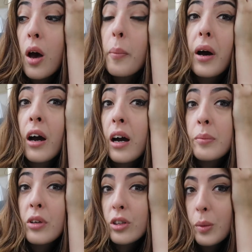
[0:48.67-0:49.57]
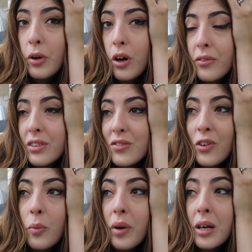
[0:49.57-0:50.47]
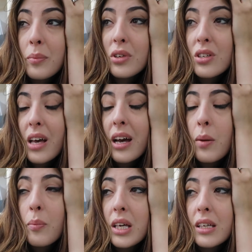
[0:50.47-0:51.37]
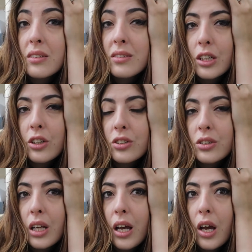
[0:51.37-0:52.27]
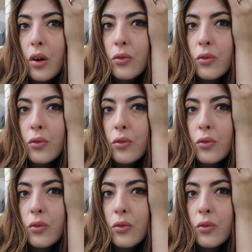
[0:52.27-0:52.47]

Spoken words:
but I'm not gonna put off this filming because I am making stickers today